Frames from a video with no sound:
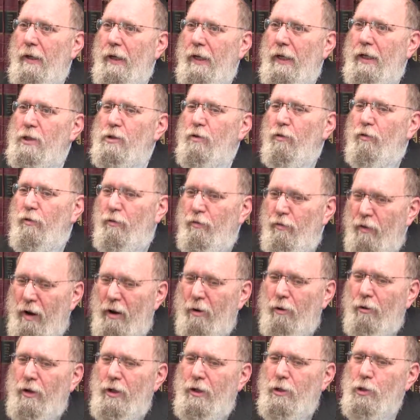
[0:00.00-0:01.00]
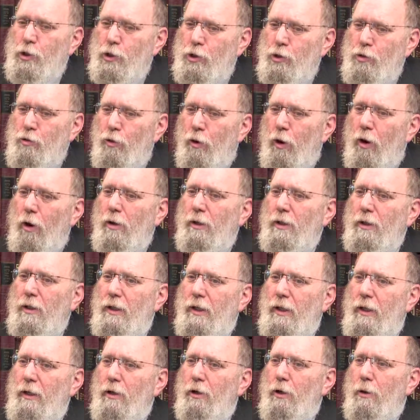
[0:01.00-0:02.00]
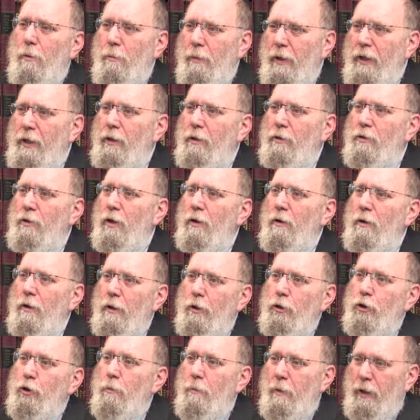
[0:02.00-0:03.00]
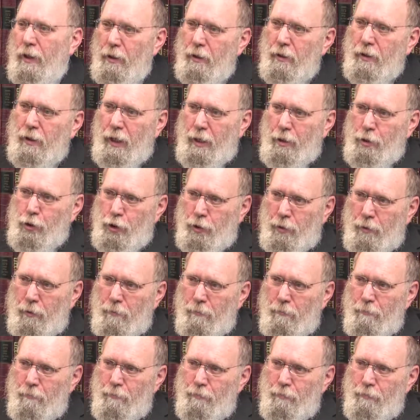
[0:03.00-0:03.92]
is very strongly committed to meditation,